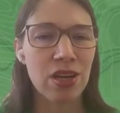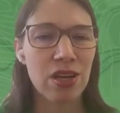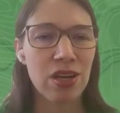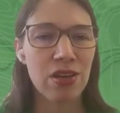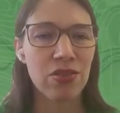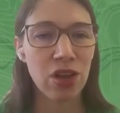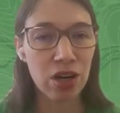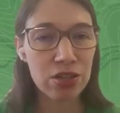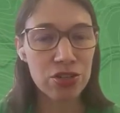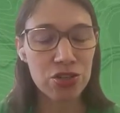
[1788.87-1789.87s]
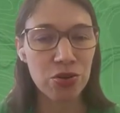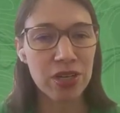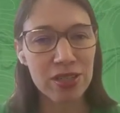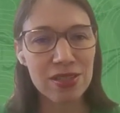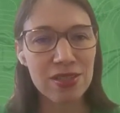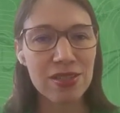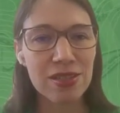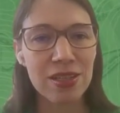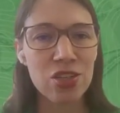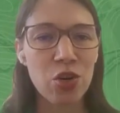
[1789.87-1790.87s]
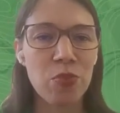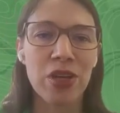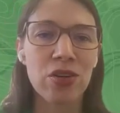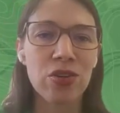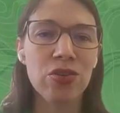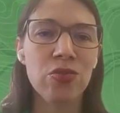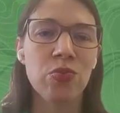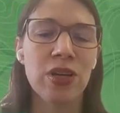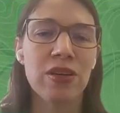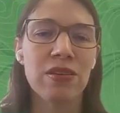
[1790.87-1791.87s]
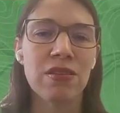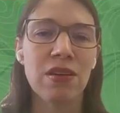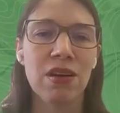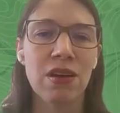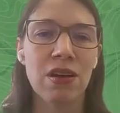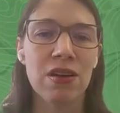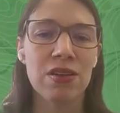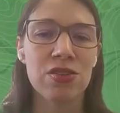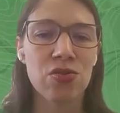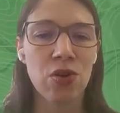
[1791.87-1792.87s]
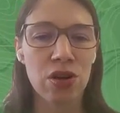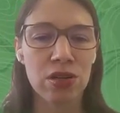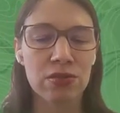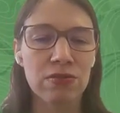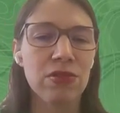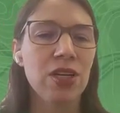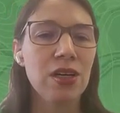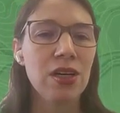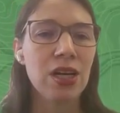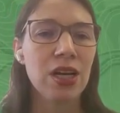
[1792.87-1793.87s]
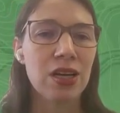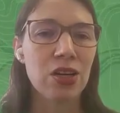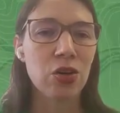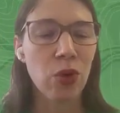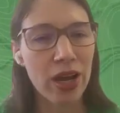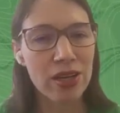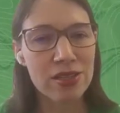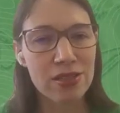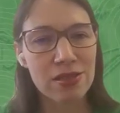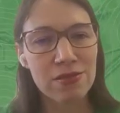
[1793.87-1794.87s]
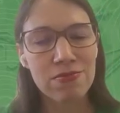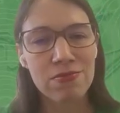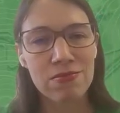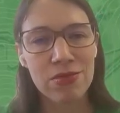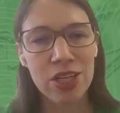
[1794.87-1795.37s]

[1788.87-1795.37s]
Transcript: large trees intermingled with a strong grass